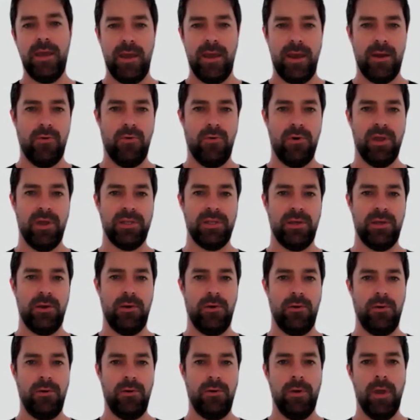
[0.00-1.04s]
in order
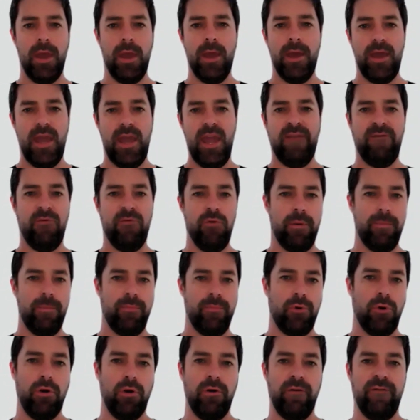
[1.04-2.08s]
to either
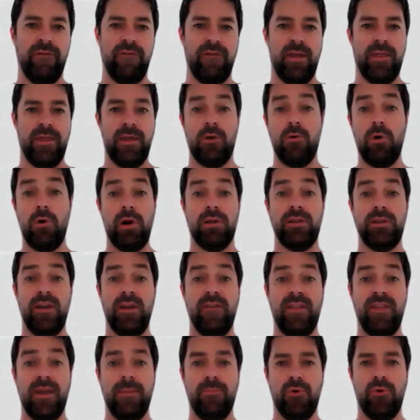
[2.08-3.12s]
improve the quality
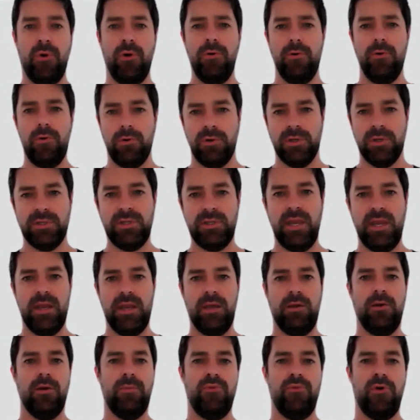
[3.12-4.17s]
of their brew or just get a
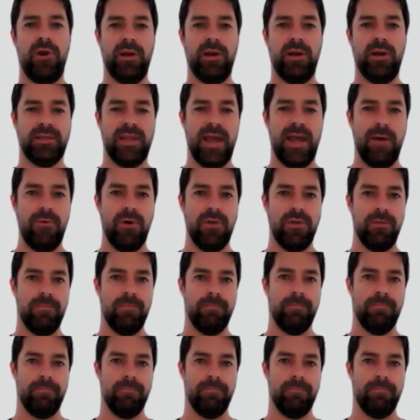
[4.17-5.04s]
good product to start with?